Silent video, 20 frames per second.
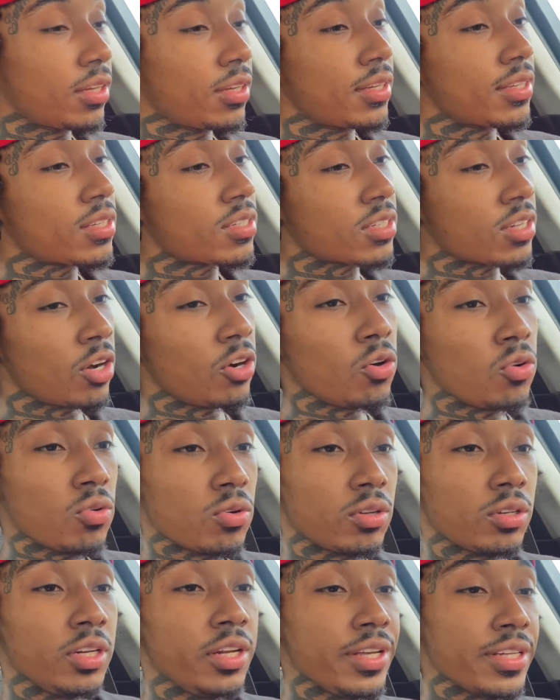so
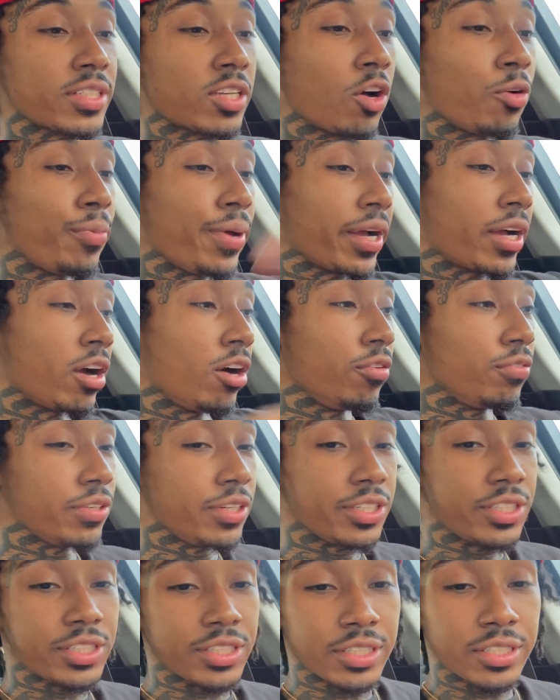let's go back over
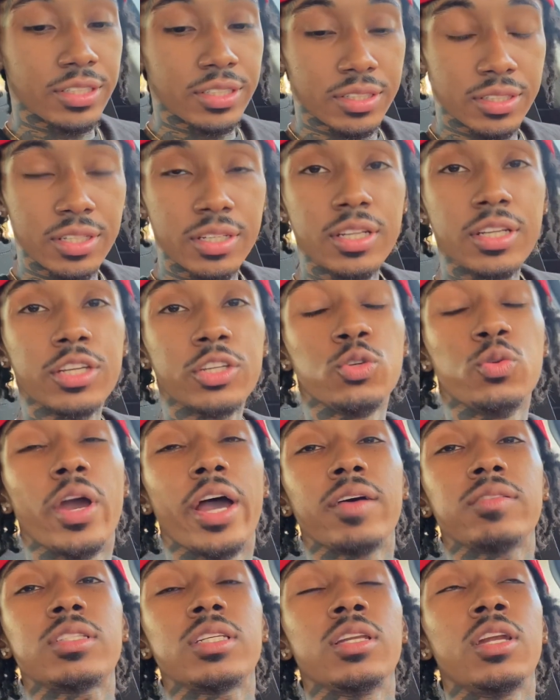this shit. You
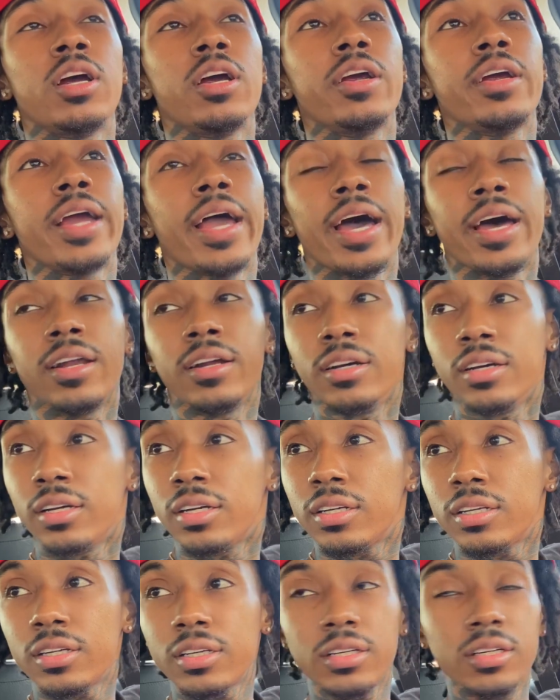have to learn how
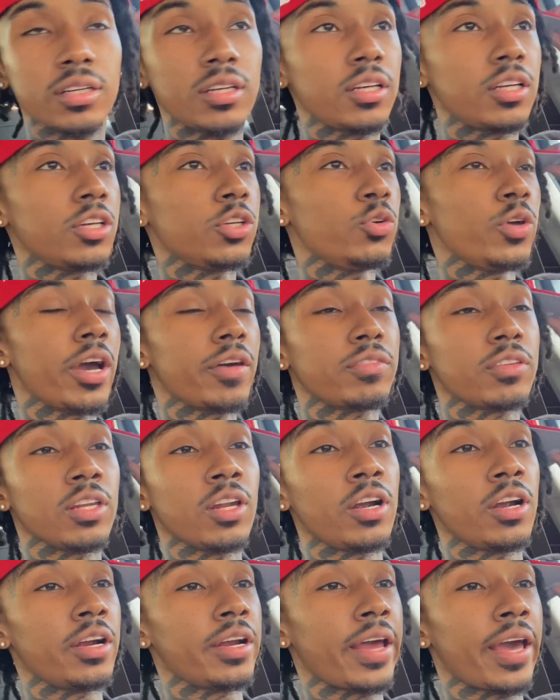
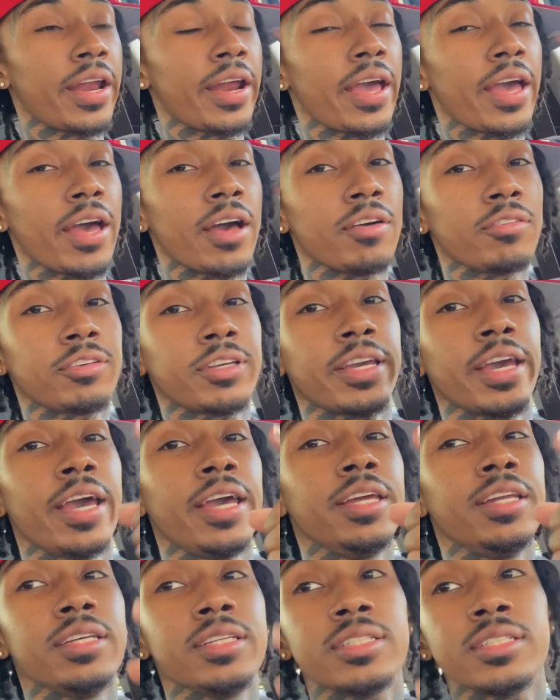to have
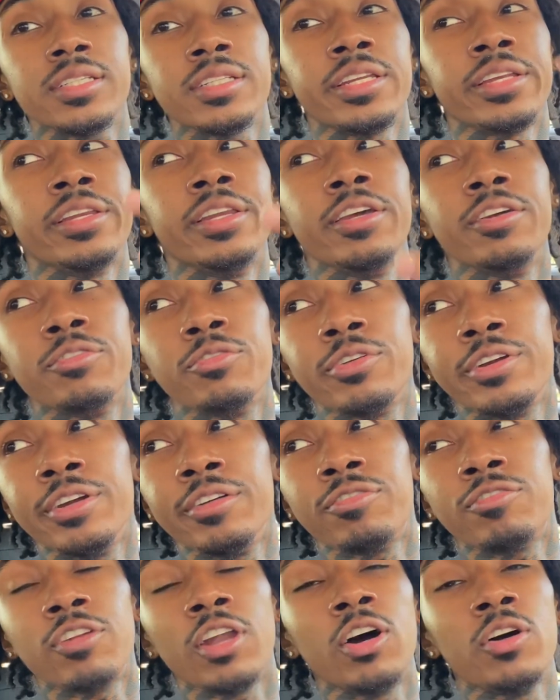cadence, delivery,
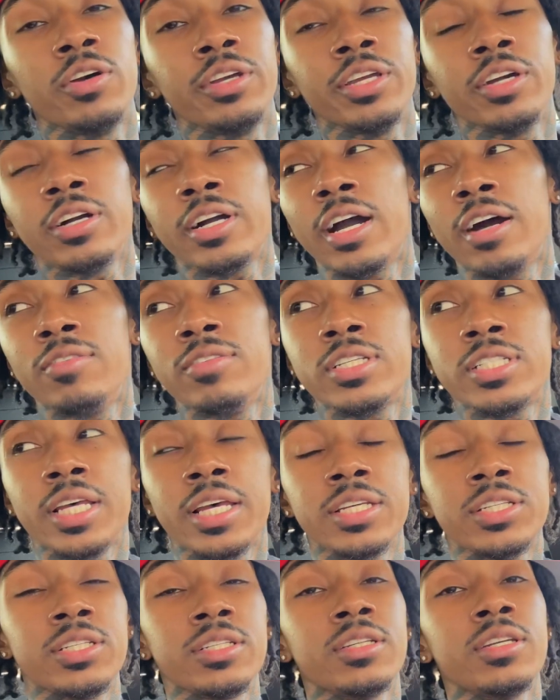and flow in your
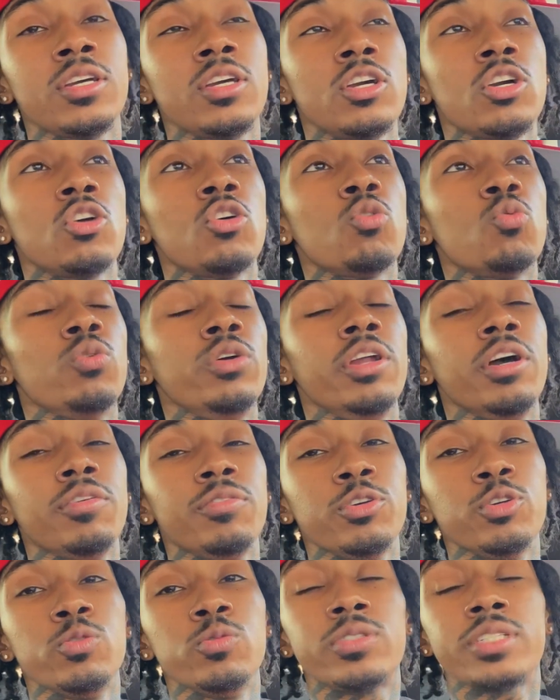conversation whenever
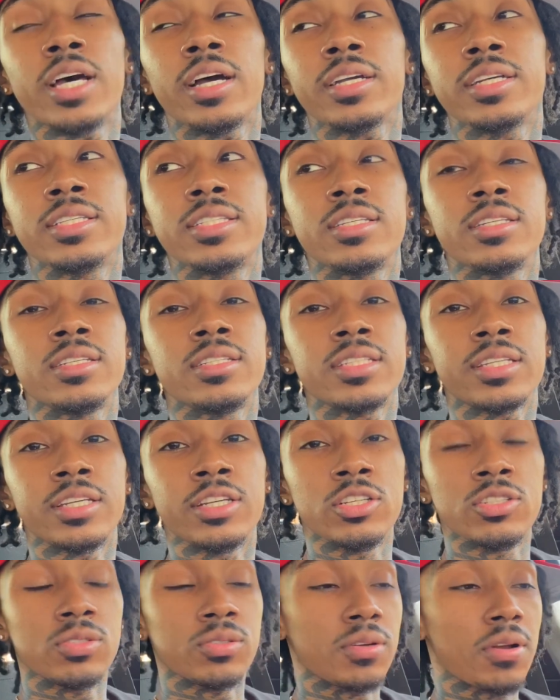you talking to a
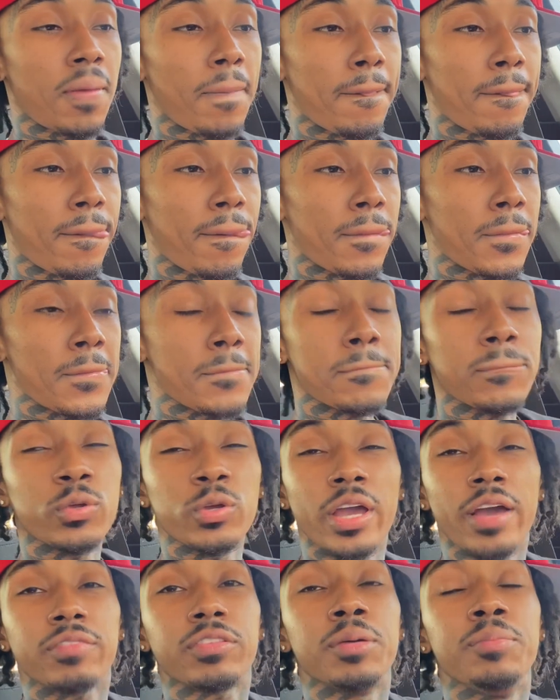skizzle. You
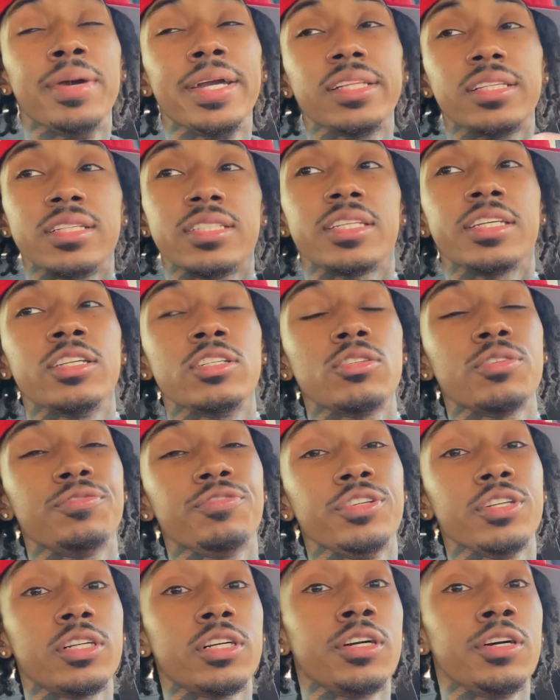have to make the skizzle
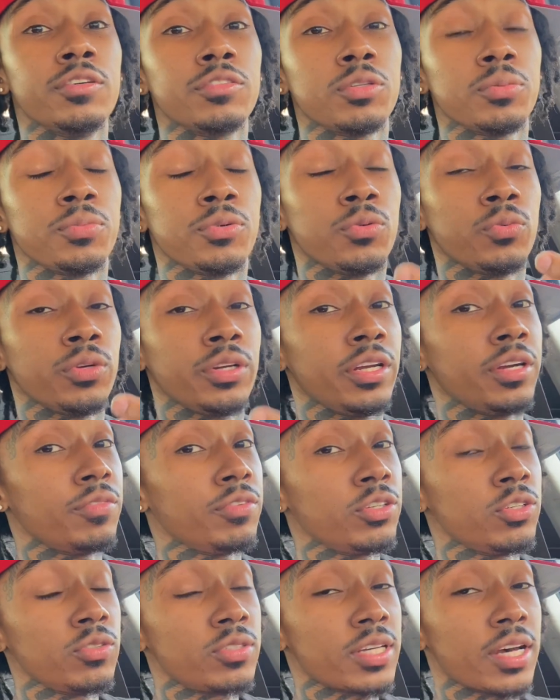feel comfortable whenever
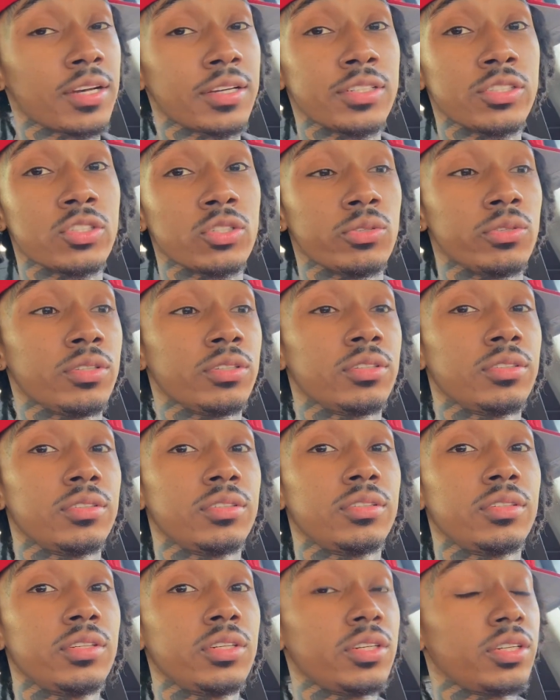you talking to her.
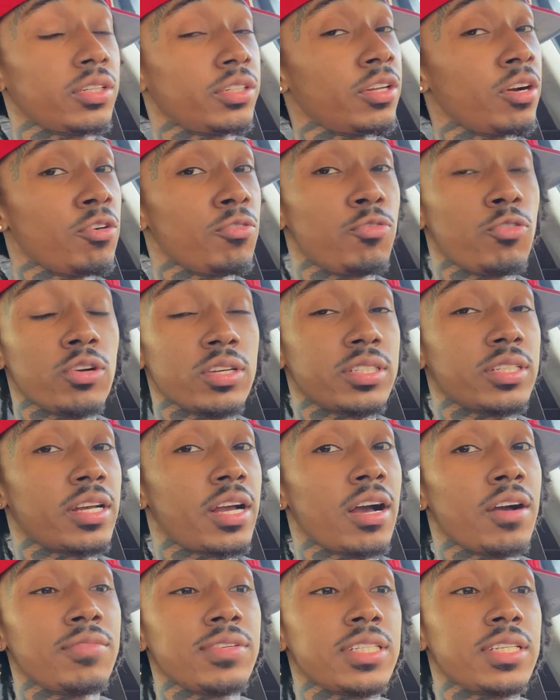Don't force the
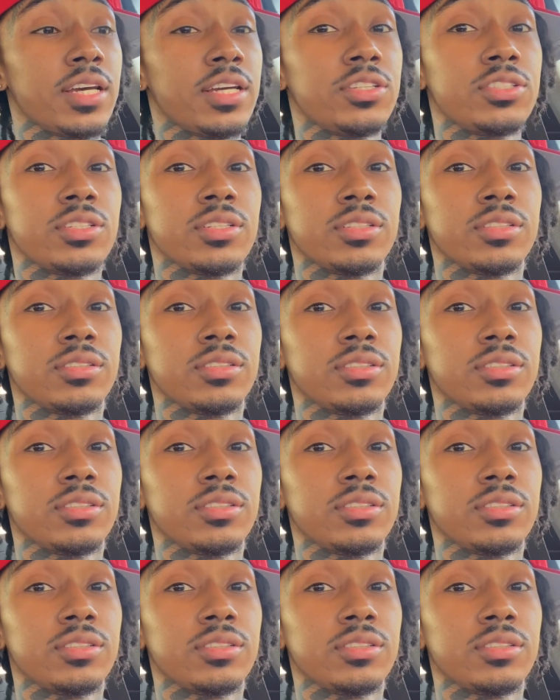conversation.